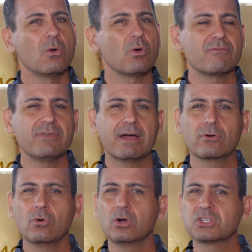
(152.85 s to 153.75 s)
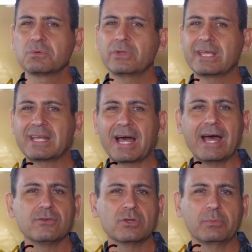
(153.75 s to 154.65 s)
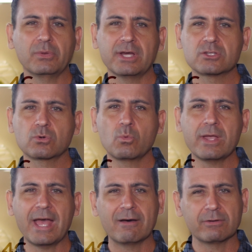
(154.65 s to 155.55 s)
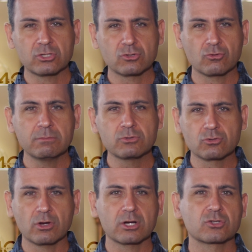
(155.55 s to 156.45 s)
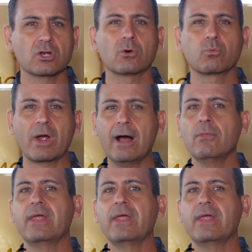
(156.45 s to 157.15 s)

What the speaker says: we've never ultimately gotten to a place where we have extreme structure around